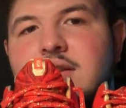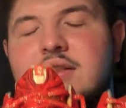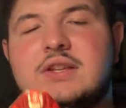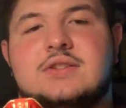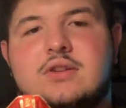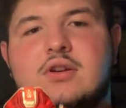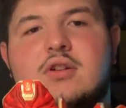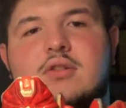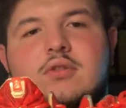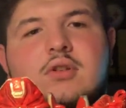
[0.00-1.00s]
These
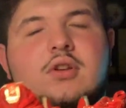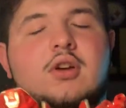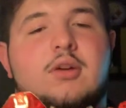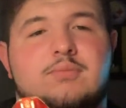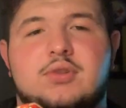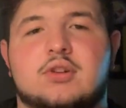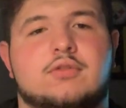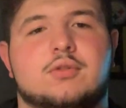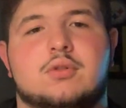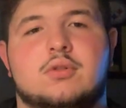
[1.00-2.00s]
are a
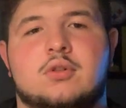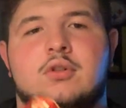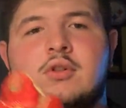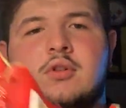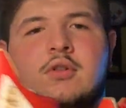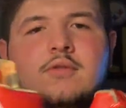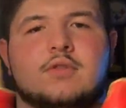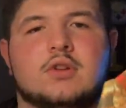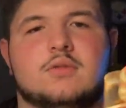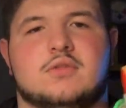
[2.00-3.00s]
beautiful,
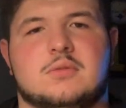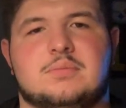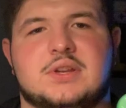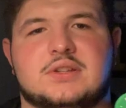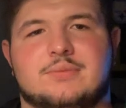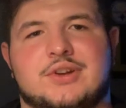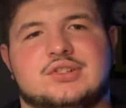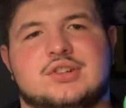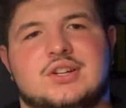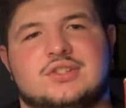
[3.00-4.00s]
beautiful piece of my
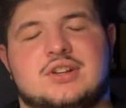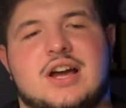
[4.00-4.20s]
collection.